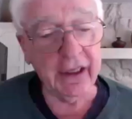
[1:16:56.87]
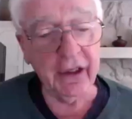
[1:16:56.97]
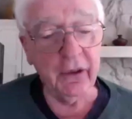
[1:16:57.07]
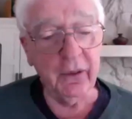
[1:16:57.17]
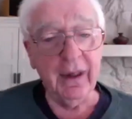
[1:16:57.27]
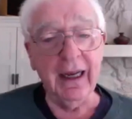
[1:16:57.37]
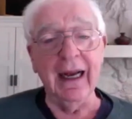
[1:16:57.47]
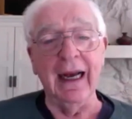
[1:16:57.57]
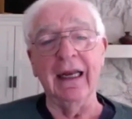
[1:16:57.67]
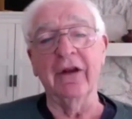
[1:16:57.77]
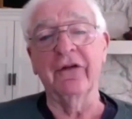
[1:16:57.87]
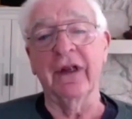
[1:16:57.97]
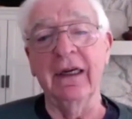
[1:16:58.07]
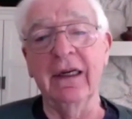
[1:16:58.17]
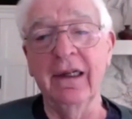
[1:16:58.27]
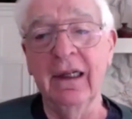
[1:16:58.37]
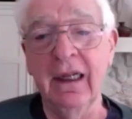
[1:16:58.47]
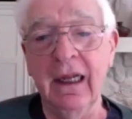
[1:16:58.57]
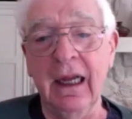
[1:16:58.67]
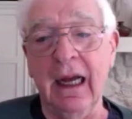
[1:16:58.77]
you, Alison.
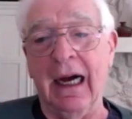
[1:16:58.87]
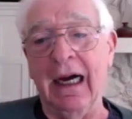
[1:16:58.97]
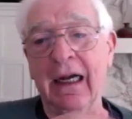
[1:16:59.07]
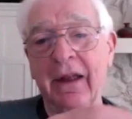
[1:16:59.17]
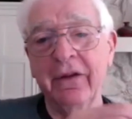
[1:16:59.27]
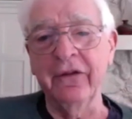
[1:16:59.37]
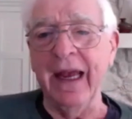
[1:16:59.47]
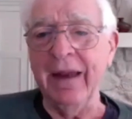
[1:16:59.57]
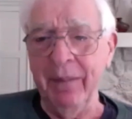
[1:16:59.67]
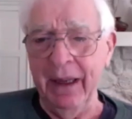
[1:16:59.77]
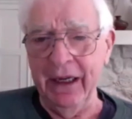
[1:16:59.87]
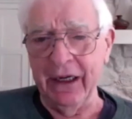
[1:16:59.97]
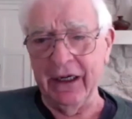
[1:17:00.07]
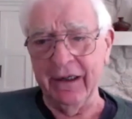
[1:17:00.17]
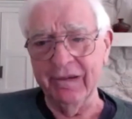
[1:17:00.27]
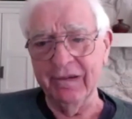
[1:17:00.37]
The same here.